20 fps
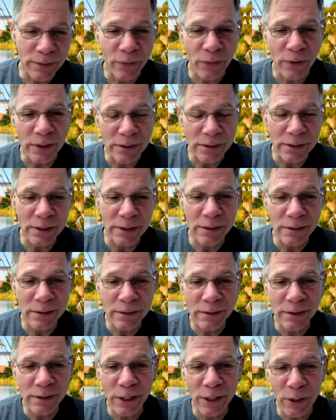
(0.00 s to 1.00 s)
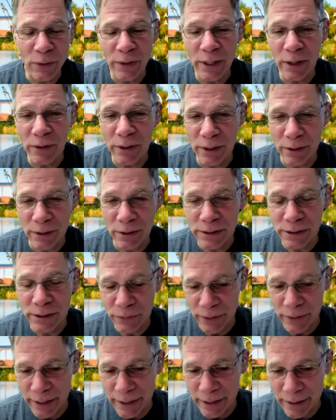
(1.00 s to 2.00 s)
for instance, you know, they'll
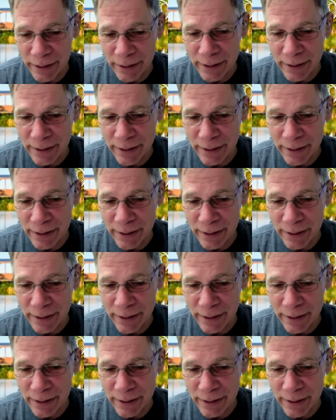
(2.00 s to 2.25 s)
illustrate